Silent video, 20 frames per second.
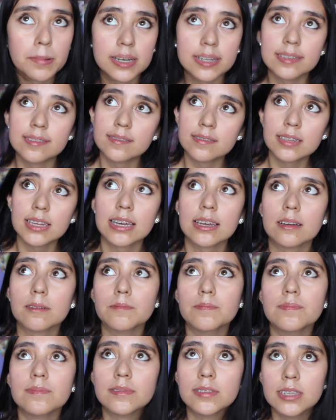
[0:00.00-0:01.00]
But it's like
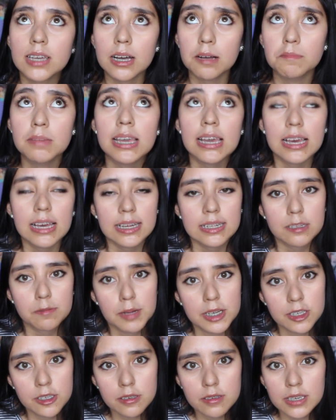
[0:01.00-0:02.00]
dumb,
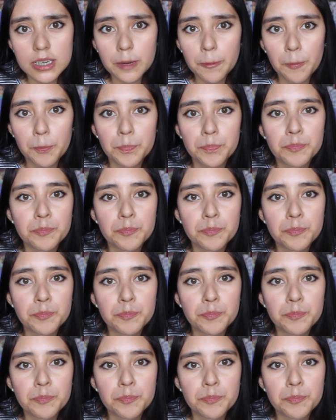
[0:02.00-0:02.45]
especially